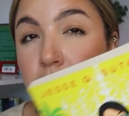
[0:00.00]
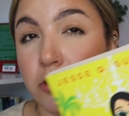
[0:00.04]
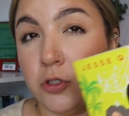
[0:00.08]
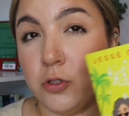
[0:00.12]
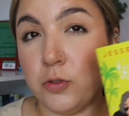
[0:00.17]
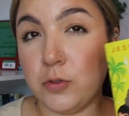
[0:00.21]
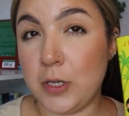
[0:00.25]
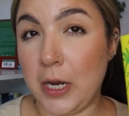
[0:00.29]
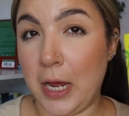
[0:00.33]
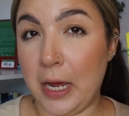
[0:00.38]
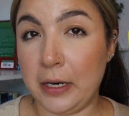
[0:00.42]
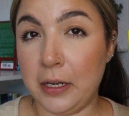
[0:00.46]

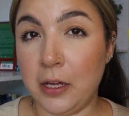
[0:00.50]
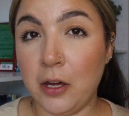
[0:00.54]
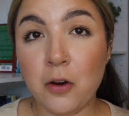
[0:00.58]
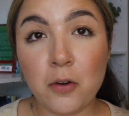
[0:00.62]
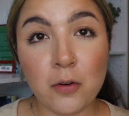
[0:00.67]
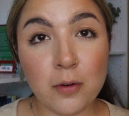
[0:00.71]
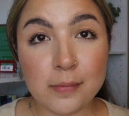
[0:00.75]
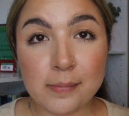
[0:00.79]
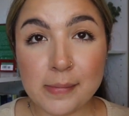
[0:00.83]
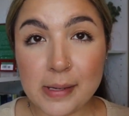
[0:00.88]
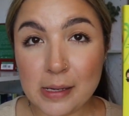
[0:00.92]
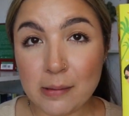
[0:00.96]

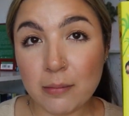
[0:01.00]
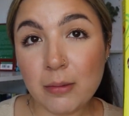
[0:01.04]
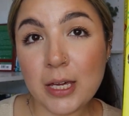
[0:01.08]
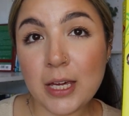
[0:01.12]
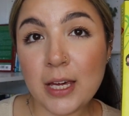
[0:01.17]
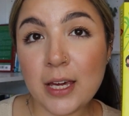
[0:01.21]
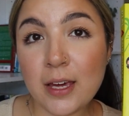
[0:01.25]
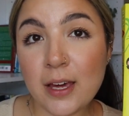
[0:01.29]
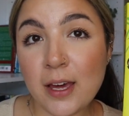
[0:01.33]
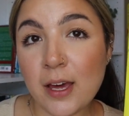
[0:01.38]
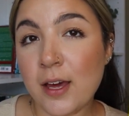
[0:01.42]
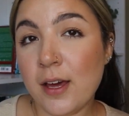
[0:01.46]
Sutanto,
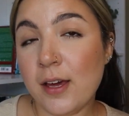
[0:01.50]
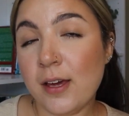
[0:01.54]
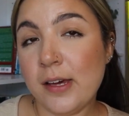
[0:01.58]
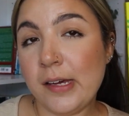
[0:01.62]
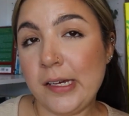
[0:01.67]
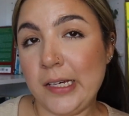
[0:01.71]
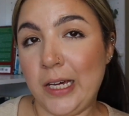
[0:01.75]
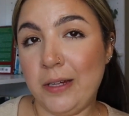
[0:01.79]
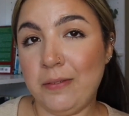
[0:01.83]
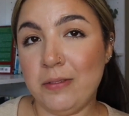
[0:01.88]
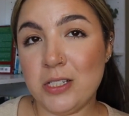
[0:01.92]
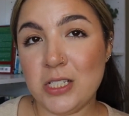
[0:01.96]
maybe?
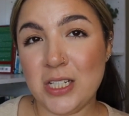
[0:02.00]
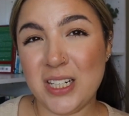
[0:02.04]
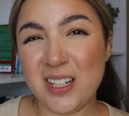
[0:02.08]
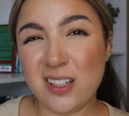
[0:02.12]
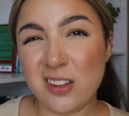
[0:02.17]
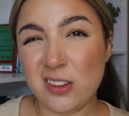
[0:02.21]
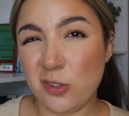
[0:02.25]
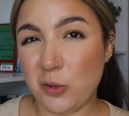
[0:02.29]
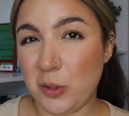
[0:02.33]
Give this like a